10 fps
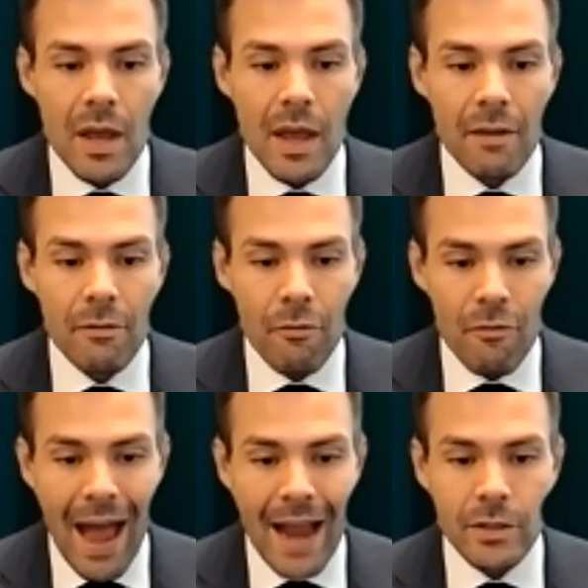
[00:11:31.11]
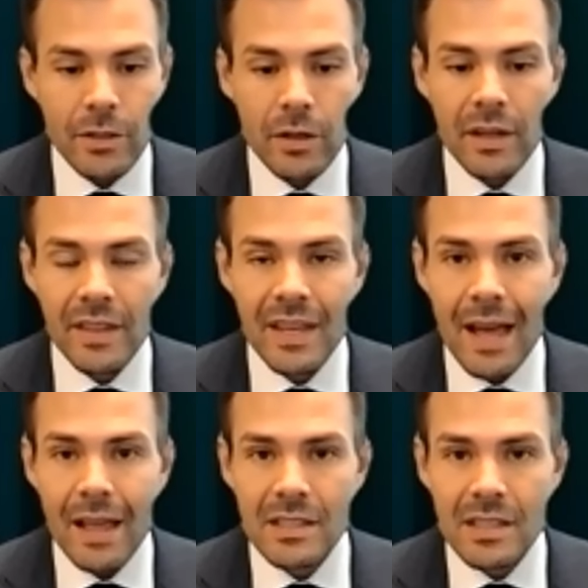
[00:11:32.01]
a factor in the
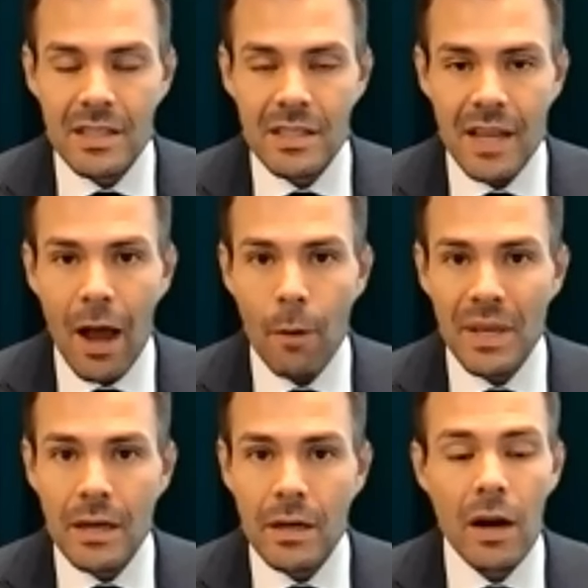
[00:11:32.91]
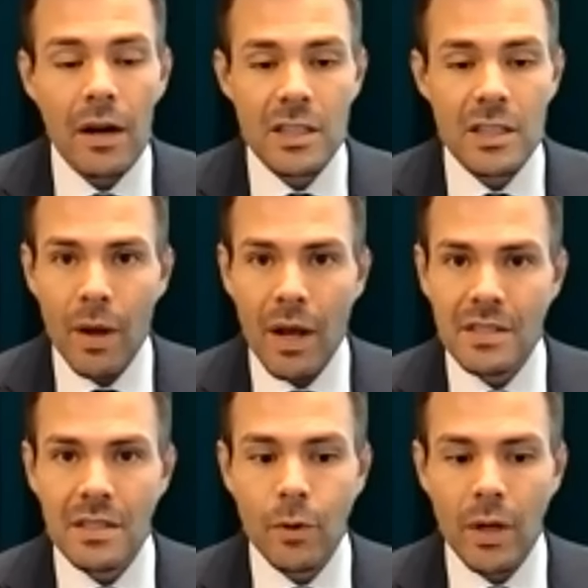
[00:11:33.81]
analysis, albeit not a
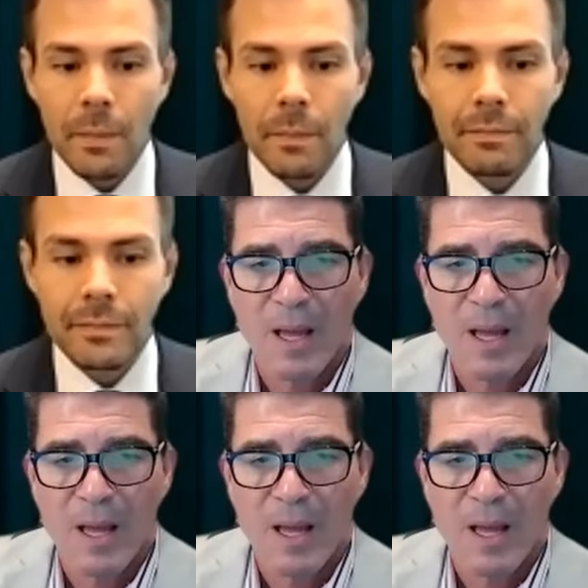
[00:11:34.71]
dispositive one.